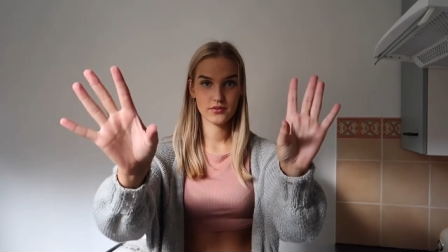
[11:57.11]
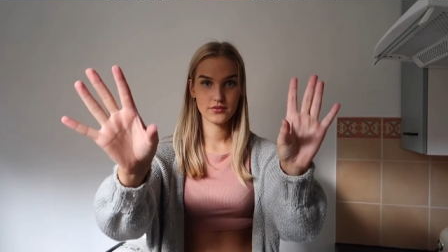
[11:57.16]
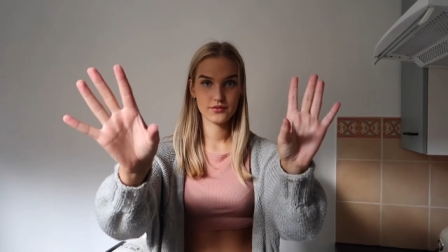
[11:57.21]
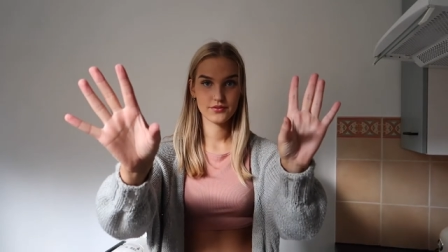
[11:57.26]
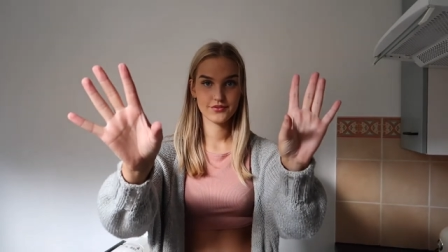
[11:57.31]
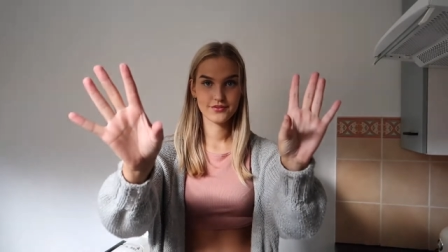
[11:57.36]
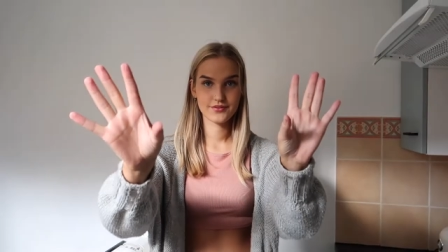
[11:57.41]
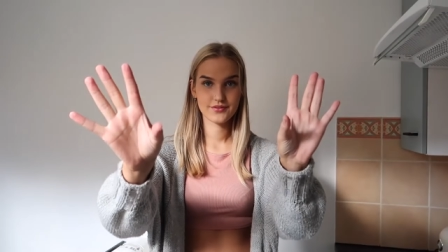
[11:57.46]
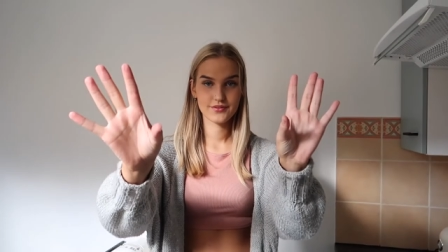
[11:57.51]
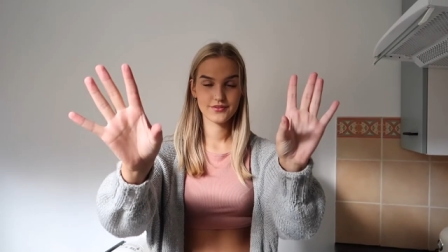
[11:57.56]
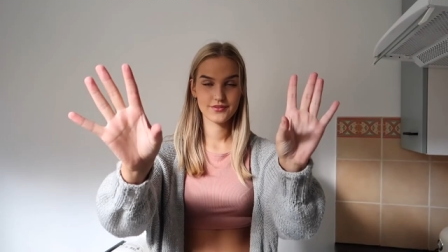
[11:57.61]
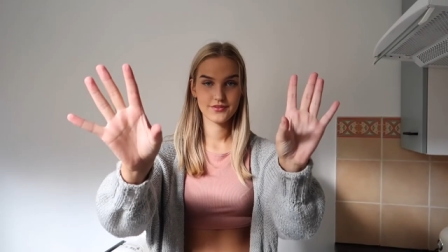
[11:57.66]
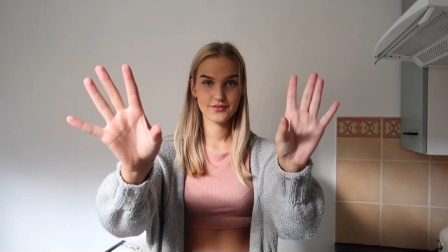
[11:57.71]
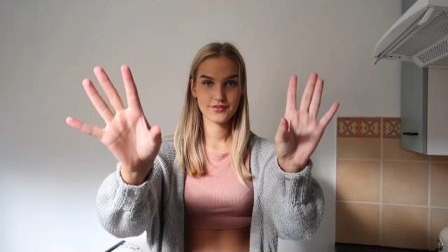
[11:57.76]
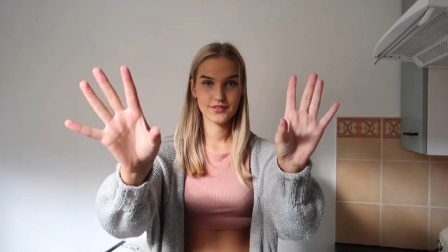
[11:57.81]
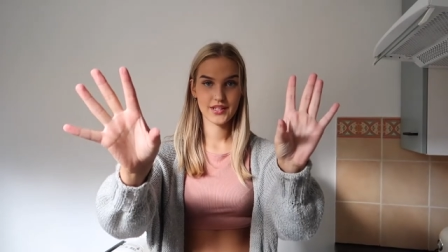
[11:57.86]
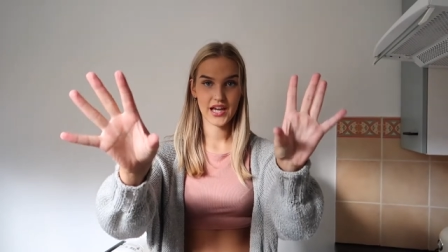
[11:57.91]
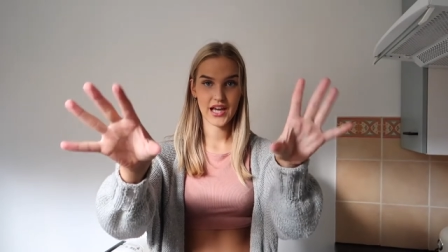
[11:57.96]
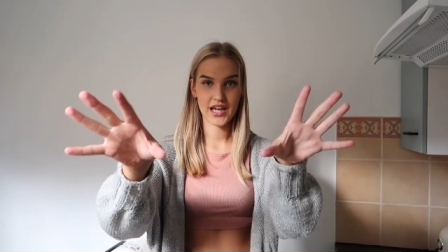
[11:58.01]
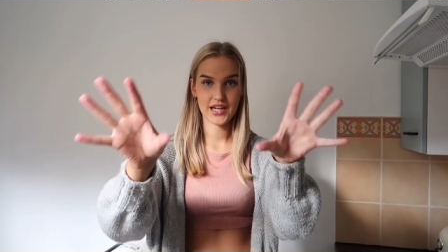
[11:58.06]
Oh,
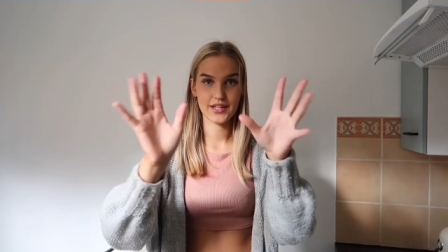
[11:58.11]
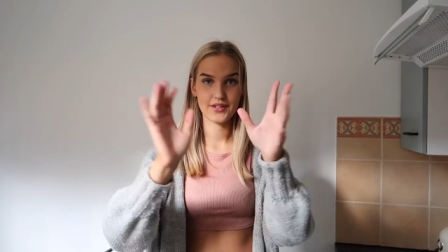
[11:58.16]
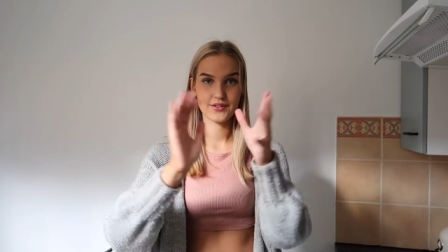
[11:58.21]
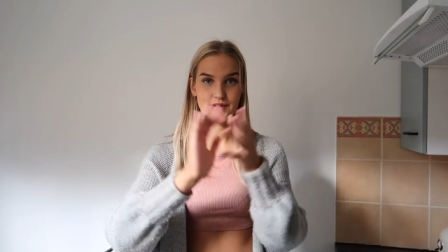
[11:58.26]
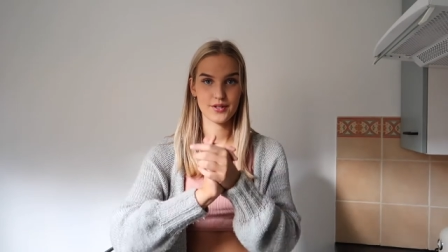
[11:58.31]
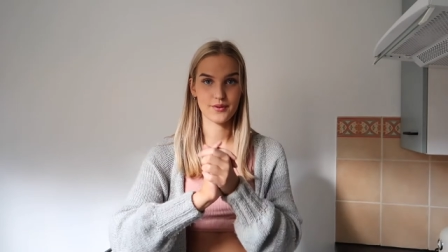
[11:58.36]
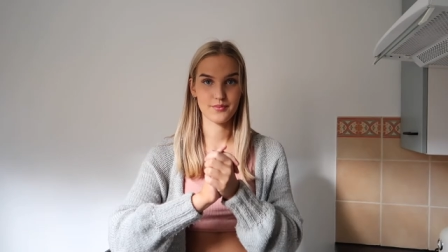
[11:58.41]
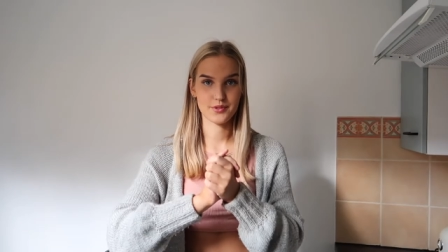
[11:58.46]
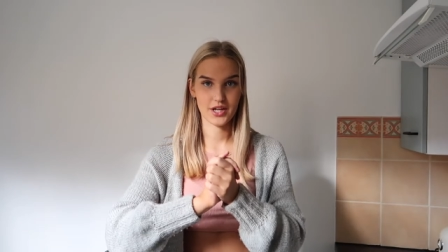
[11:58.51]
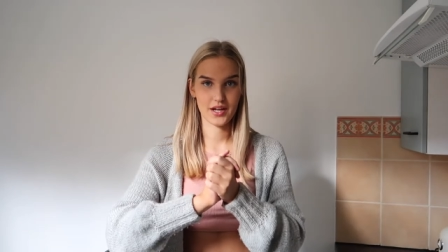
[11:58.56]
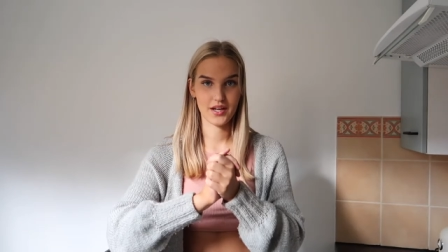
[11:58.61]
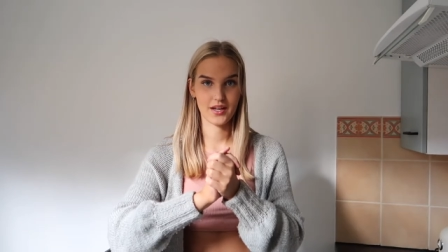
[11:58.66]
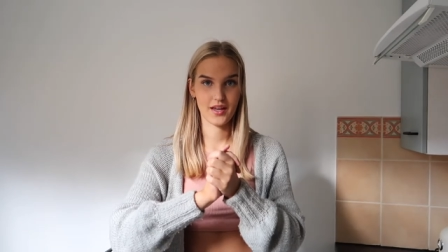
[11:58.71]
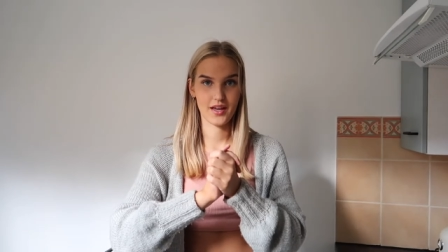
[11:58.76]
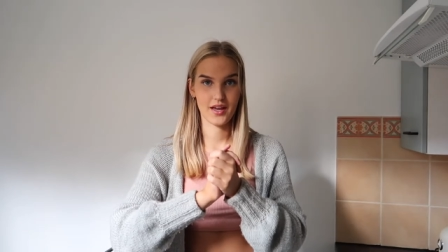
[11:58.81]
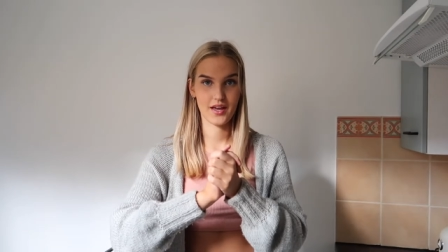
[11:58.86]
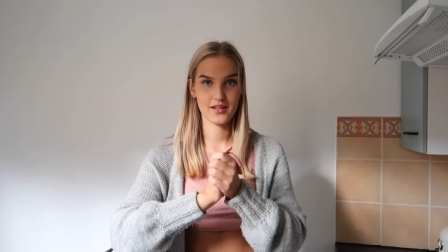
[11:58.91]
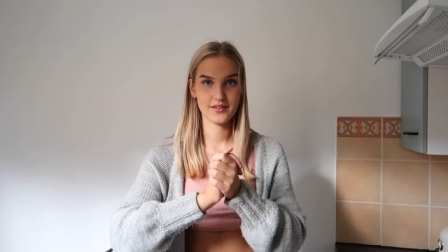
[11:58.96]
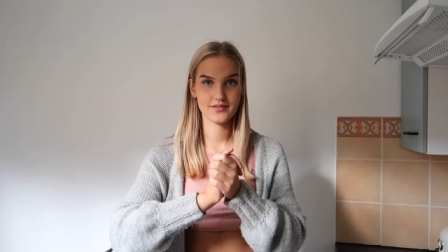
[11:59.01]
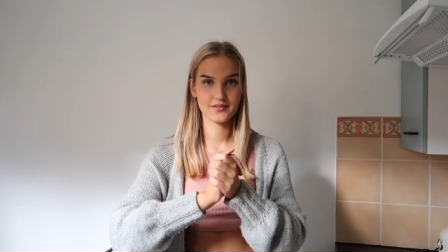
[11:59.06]
can you stop
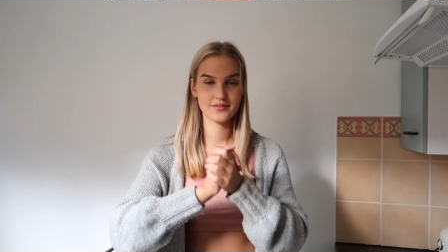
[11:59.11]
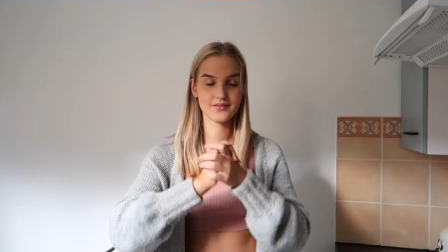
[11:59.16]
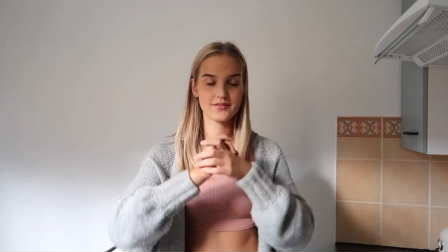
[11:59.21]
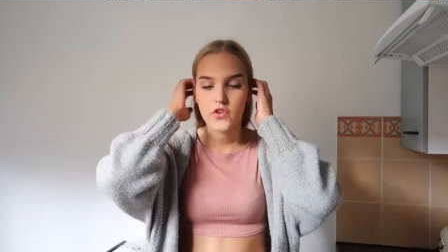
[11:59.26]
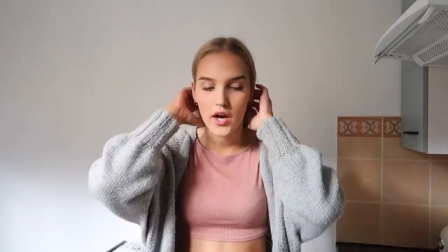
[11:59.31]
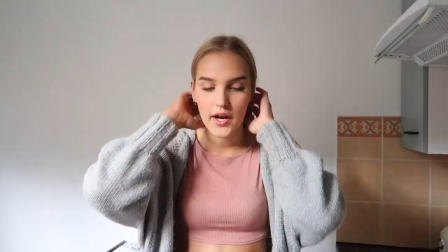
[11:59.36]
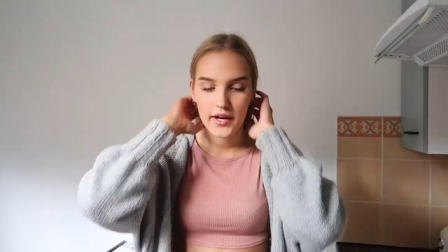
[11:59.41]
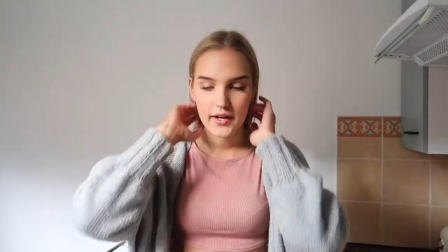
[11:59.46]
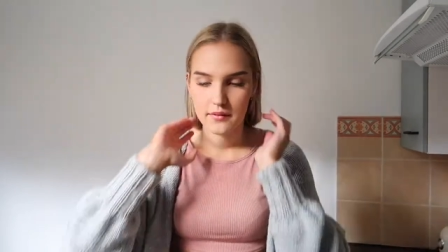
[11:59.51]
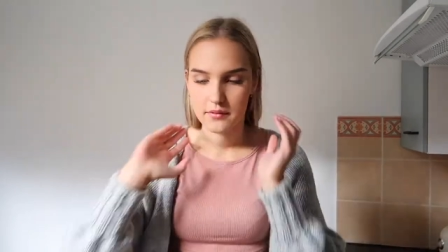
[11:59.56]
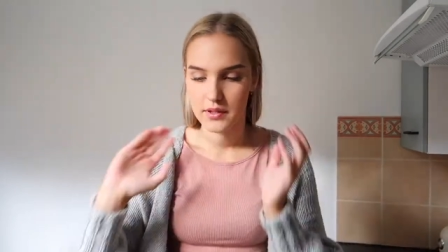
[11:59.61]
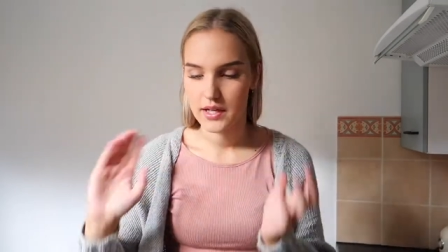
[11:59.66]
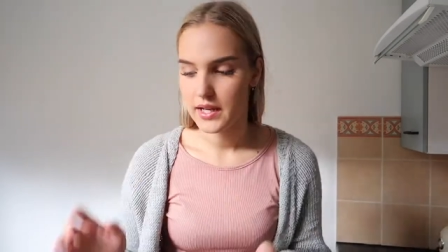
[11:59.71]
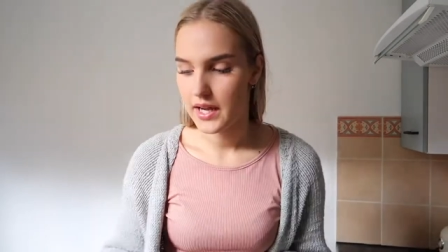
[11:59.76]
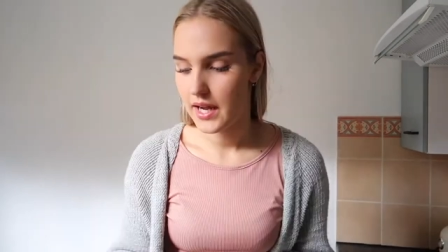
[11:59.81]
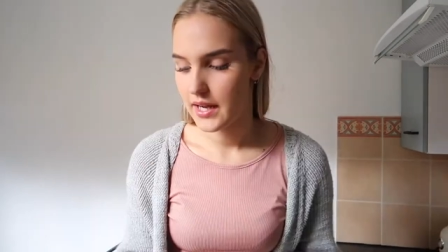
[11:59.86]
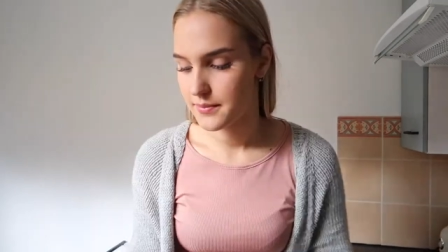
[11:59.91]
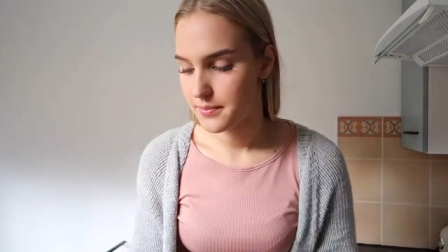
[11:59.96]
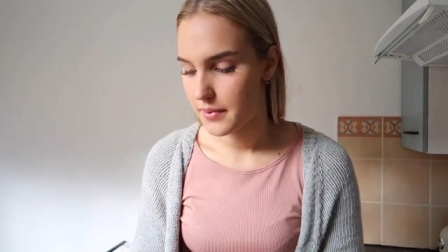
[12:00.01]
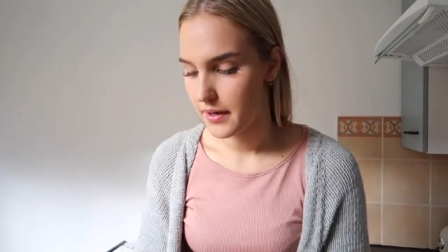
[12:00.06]
shaking? Right, I'm gonna
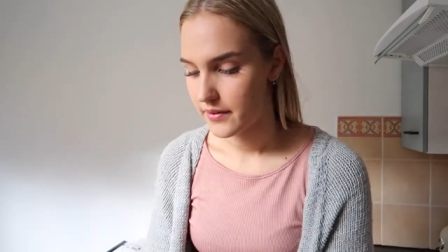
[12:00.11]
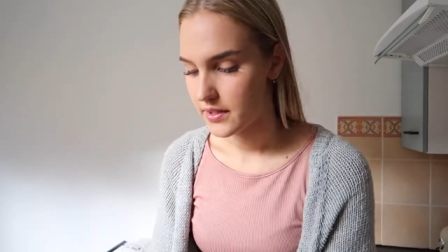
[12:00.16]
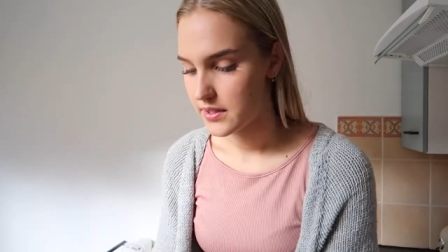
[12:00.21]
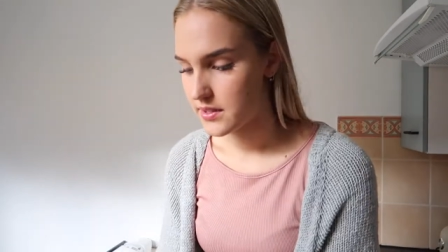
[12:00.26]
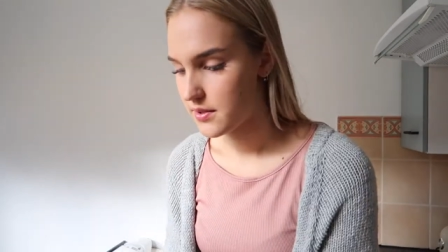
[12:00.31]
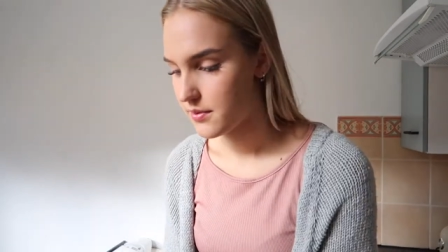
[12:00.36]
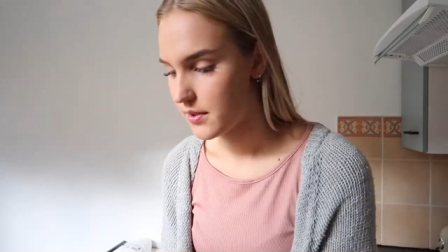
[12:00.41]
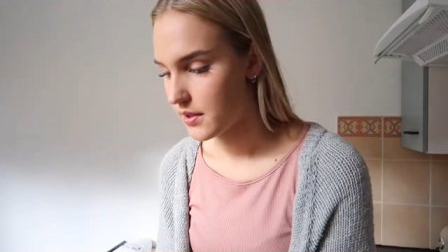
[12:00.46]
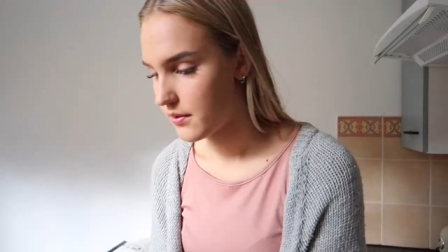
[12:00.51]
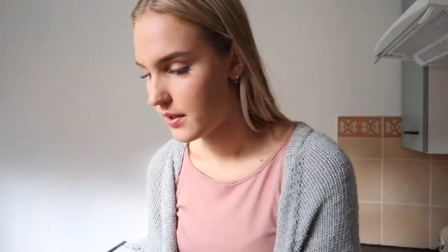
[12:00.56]
add berries to it